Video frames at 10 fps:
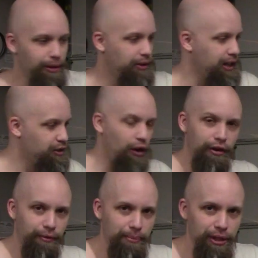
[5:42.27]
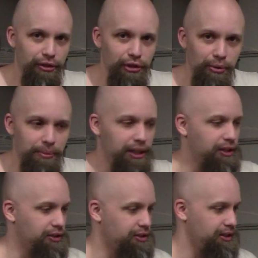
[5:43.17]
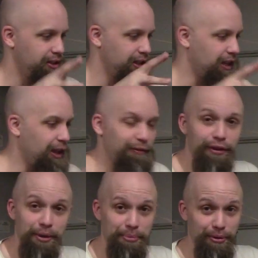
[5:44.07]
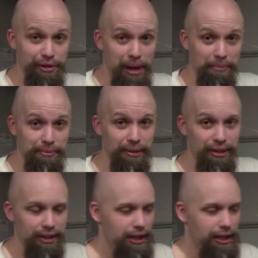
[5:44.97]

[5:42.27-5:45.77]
Well, that's hard for me to do because I'm very pro Shopsmith.